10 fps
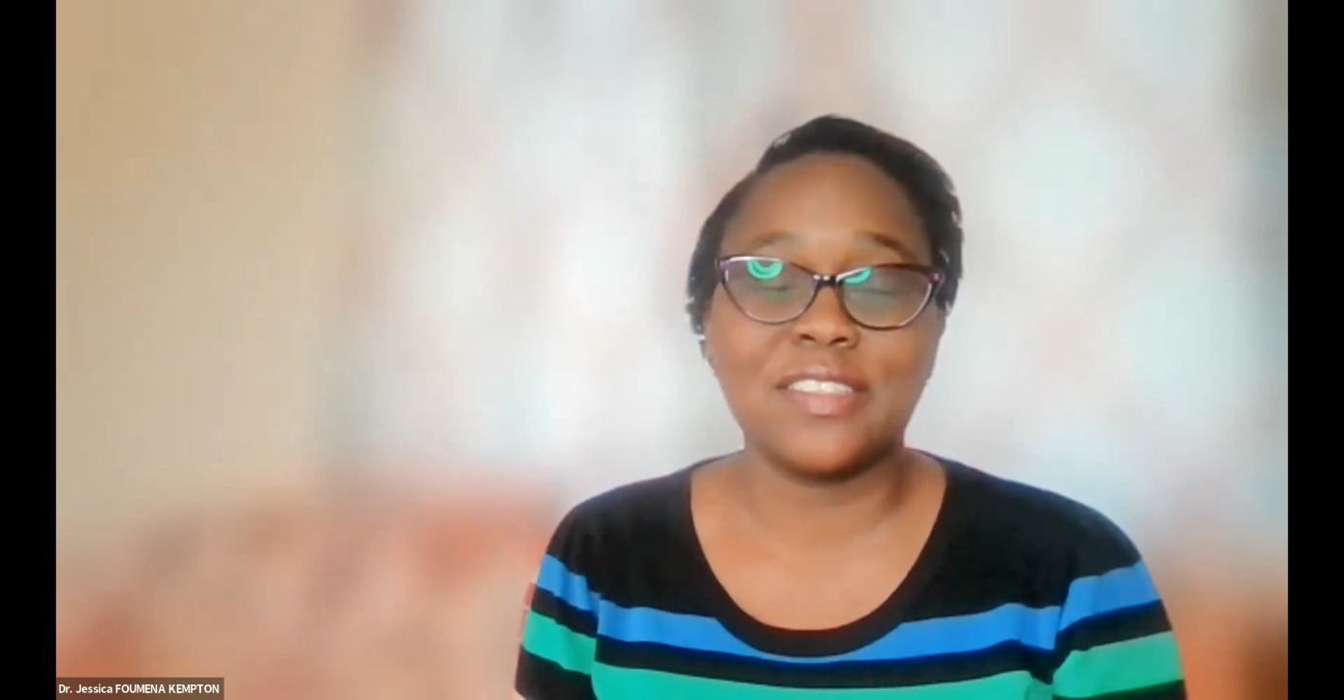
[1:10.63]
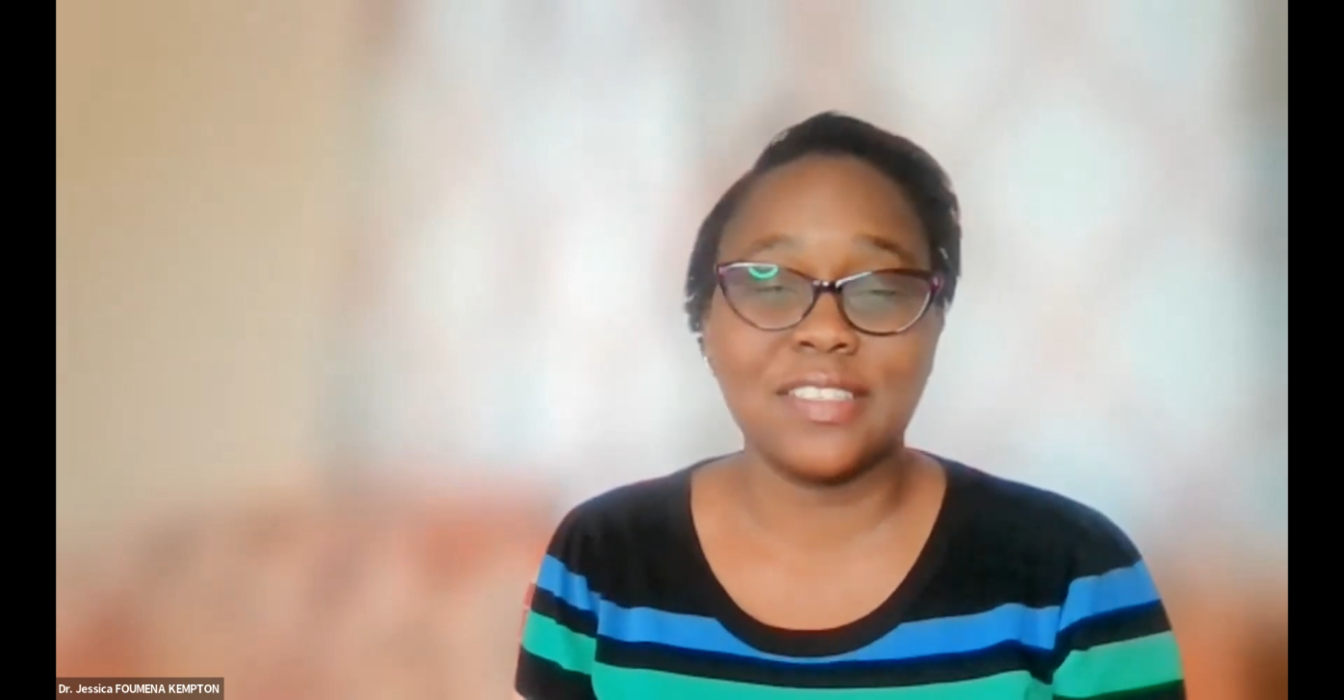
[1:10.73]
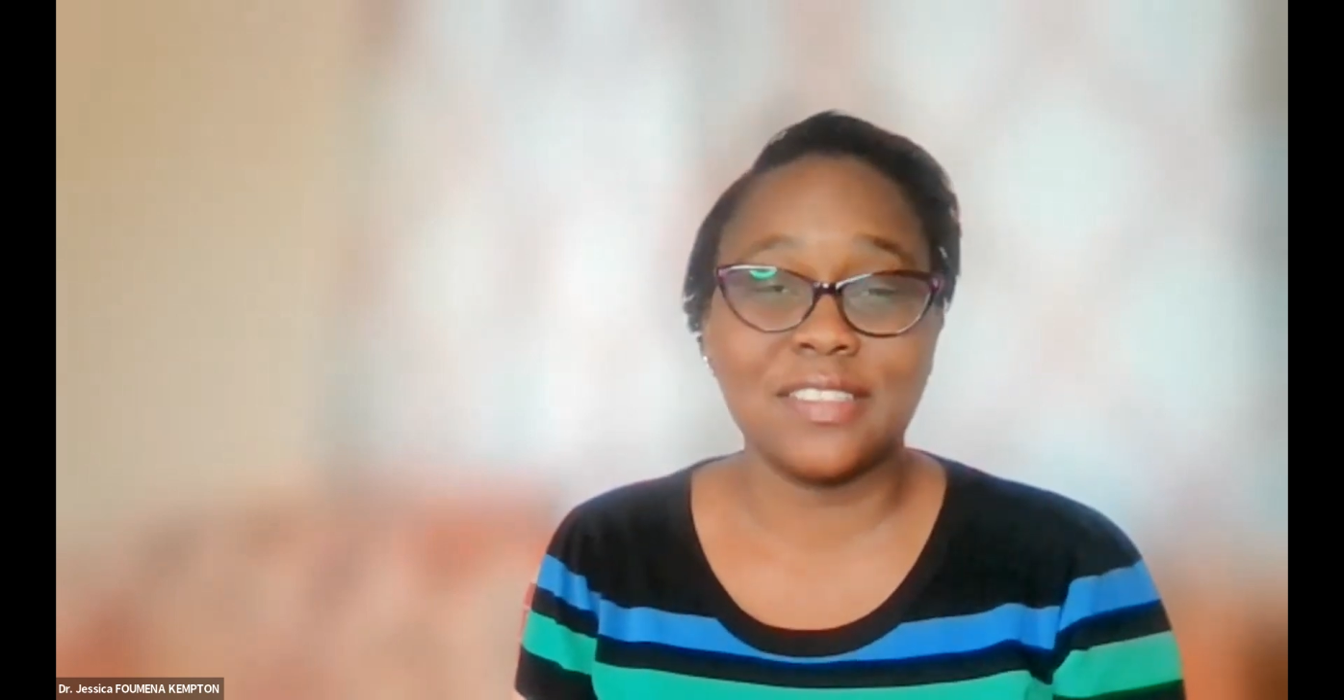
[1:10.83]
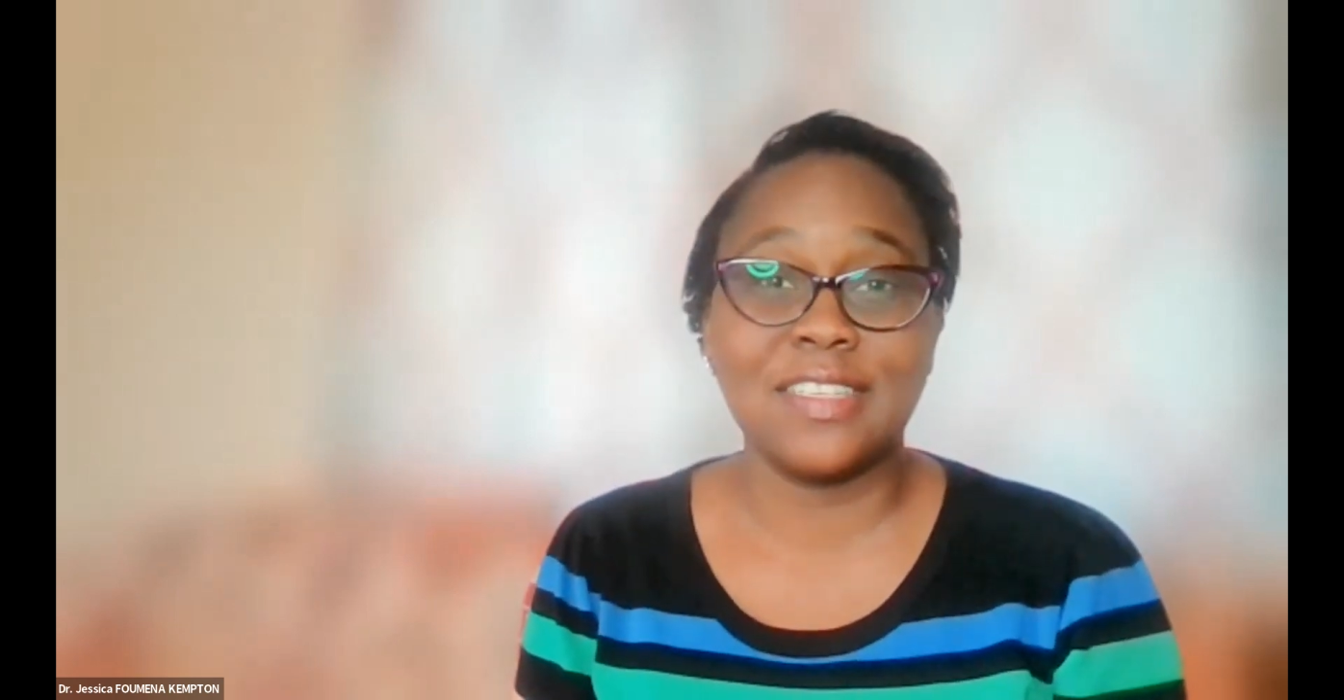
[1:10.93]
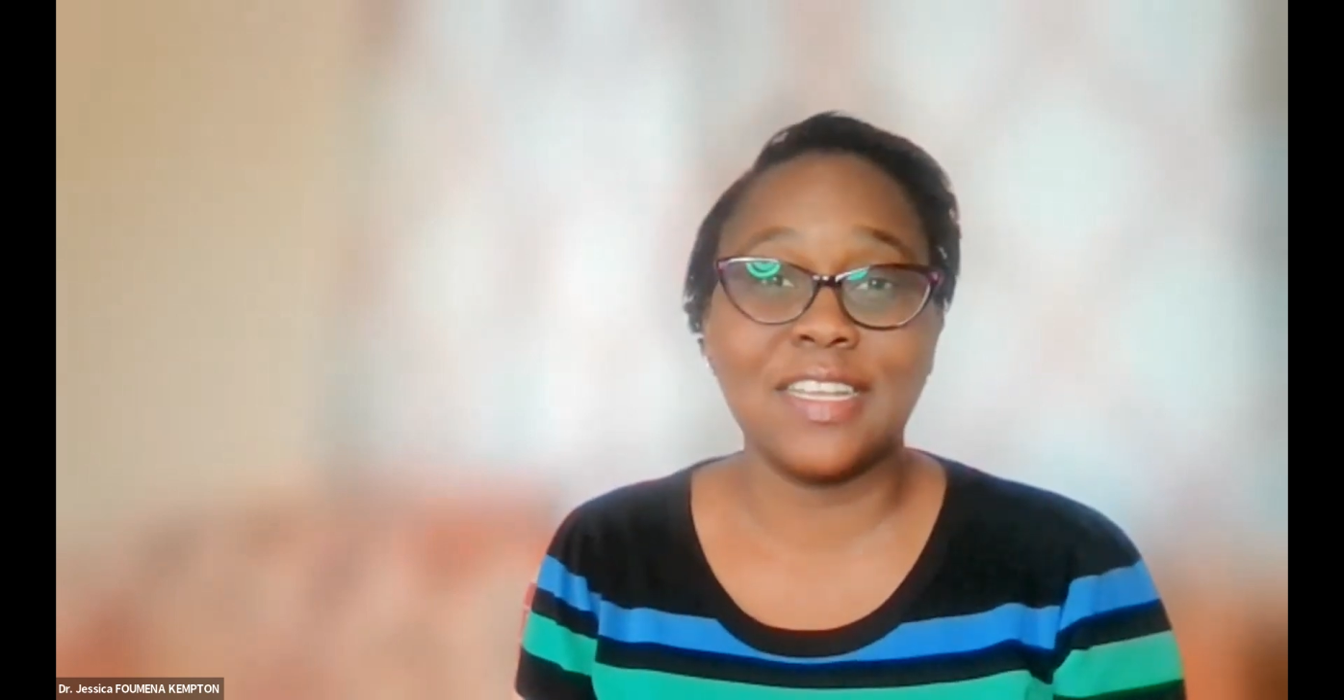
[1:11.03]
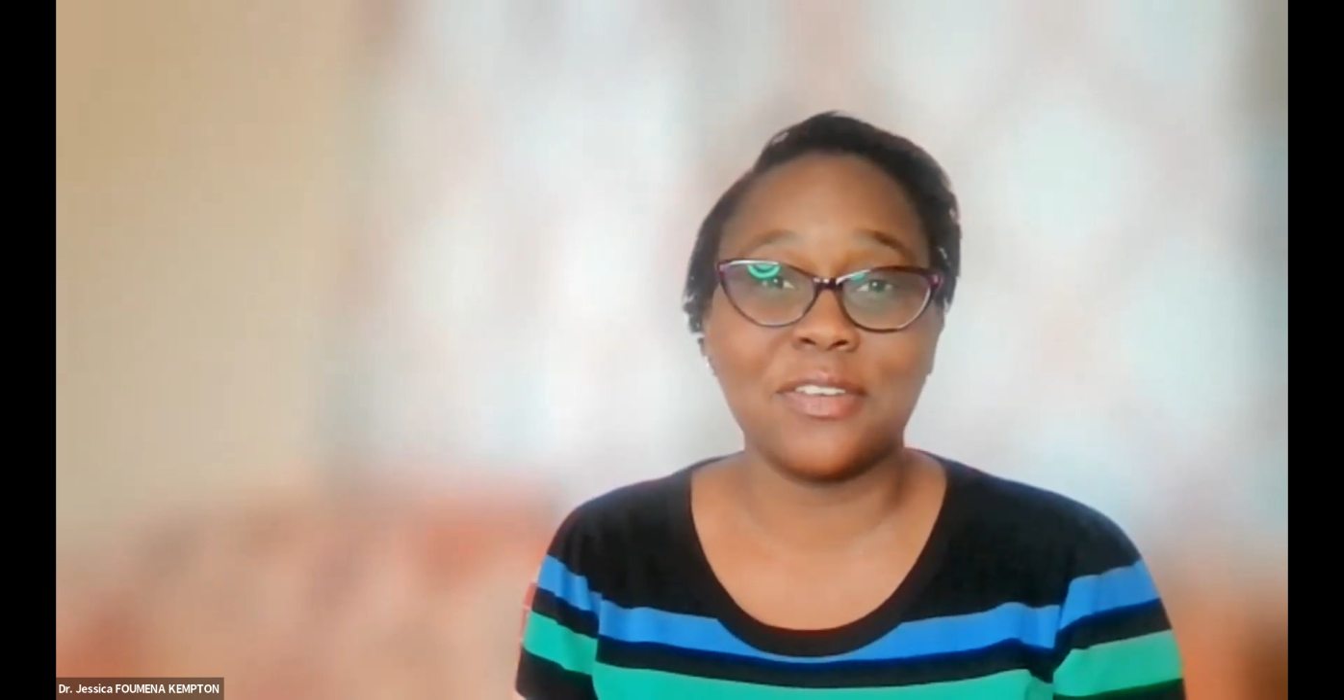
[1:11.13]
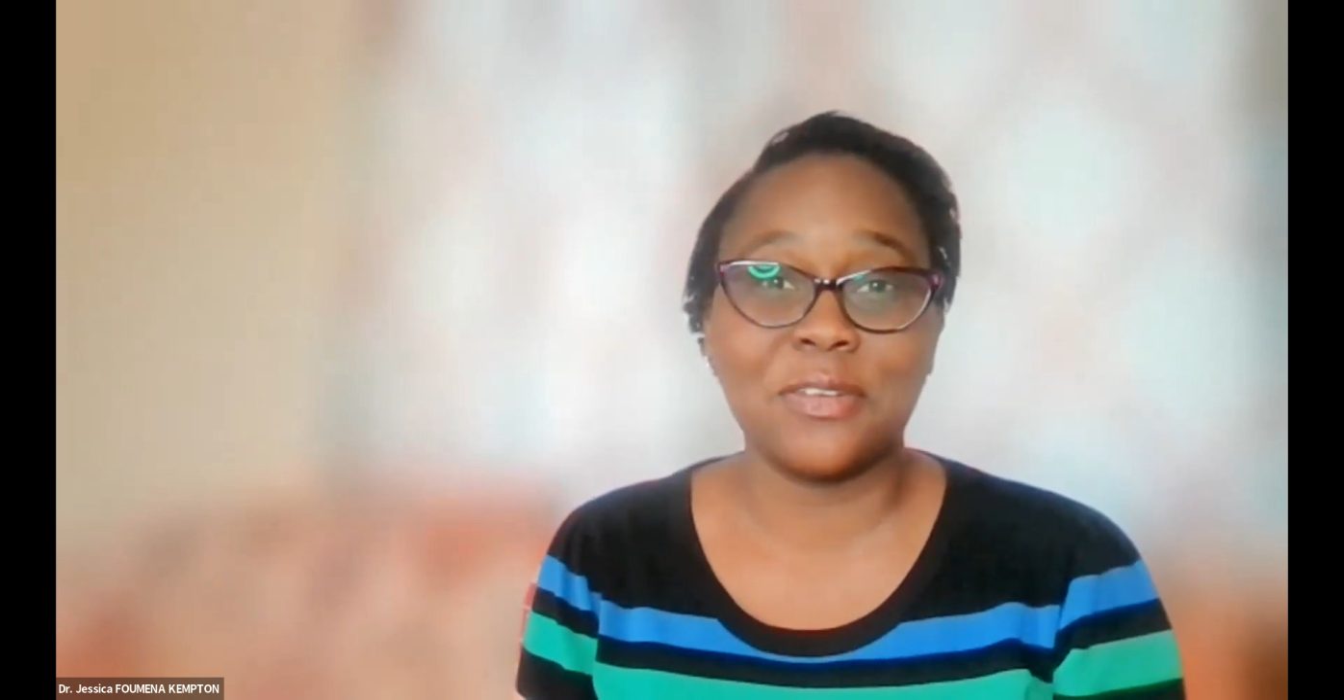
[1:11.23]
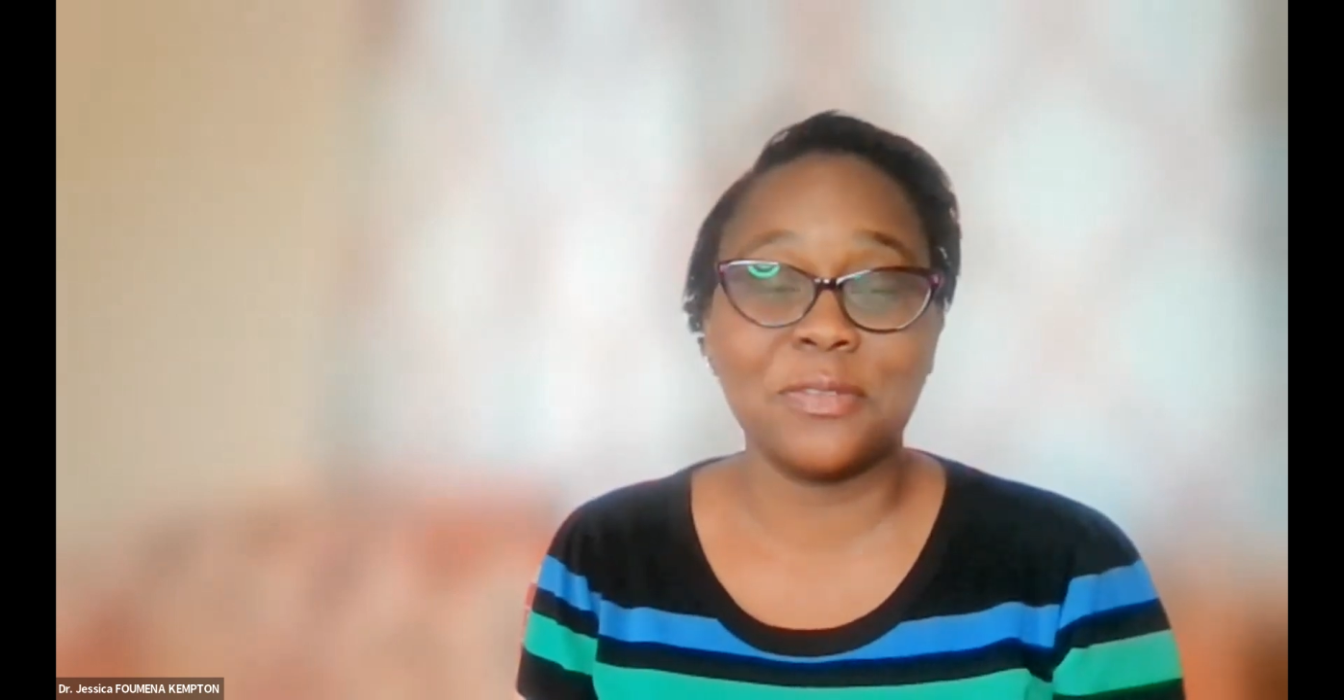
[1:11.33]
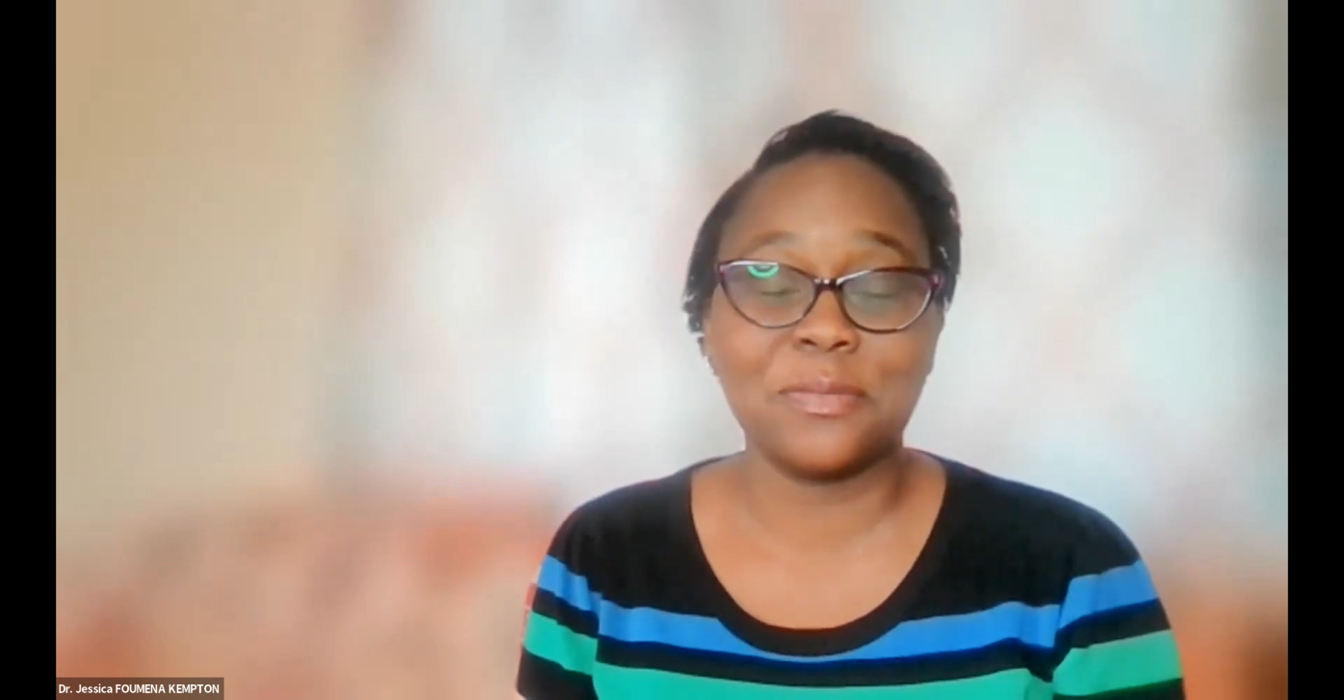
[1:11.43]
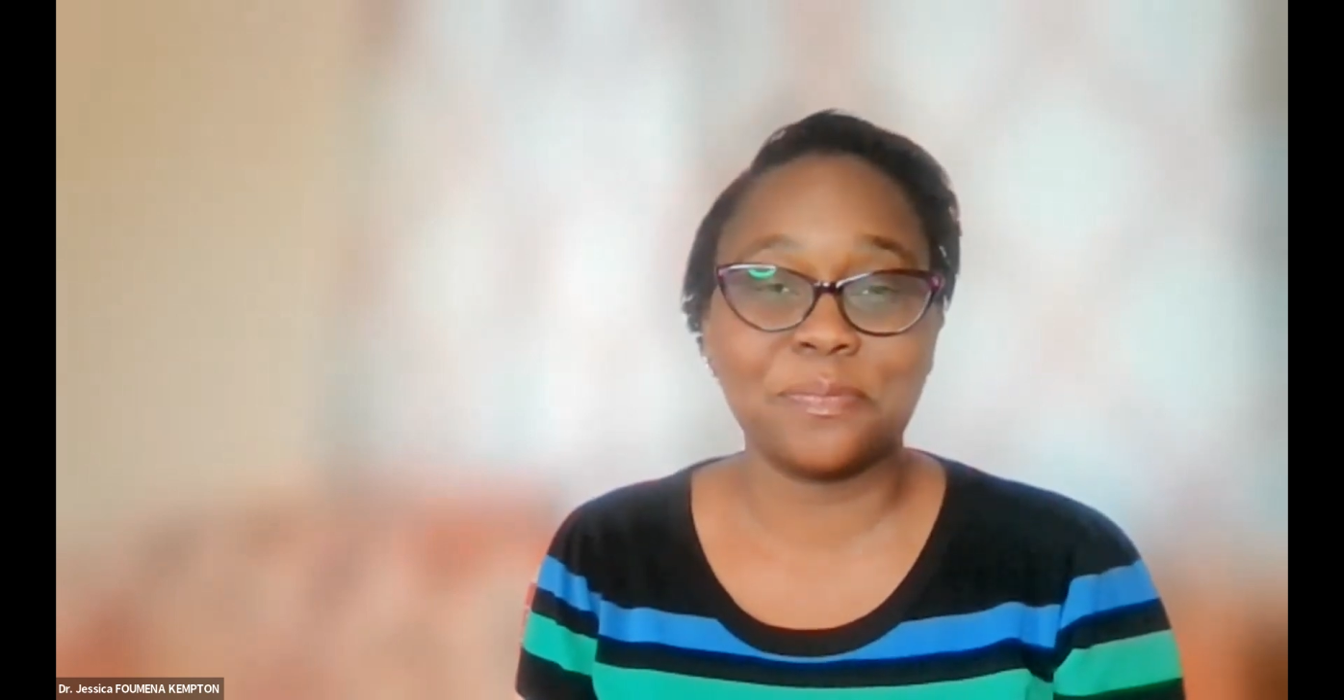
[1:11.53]
this
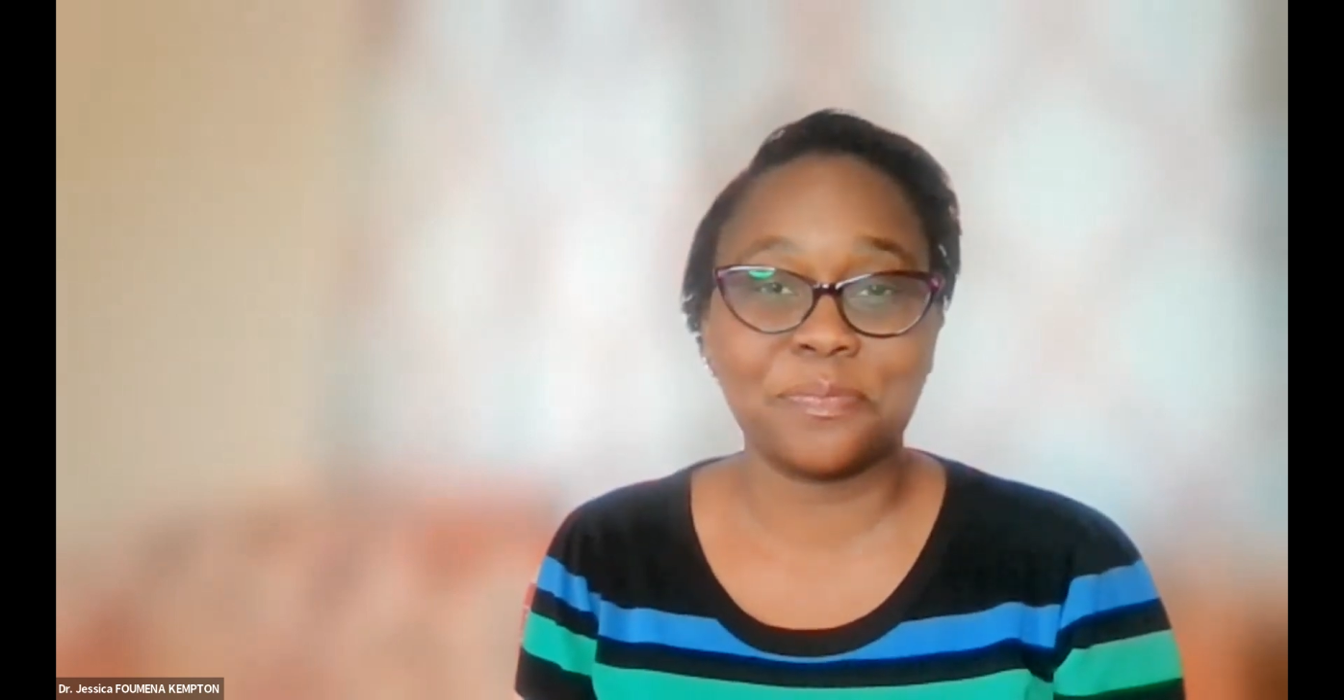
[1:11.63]
letter.